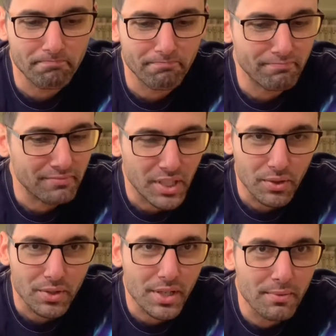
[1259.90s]
It'll
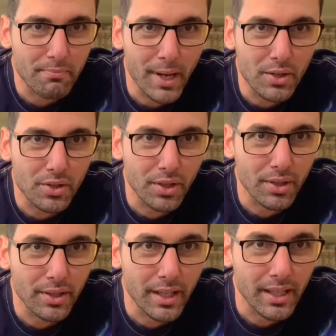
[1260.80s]
just make sure
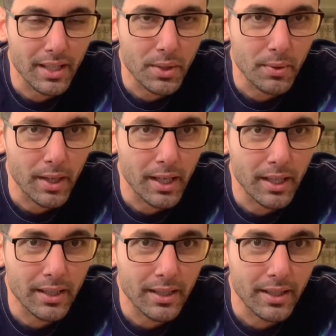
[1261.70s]
that
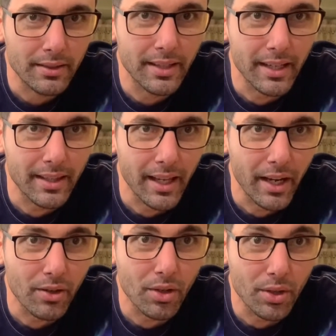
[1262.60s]
you take the air
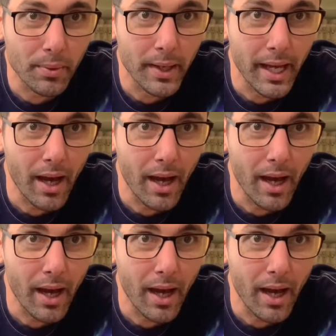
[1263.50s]
all the way out,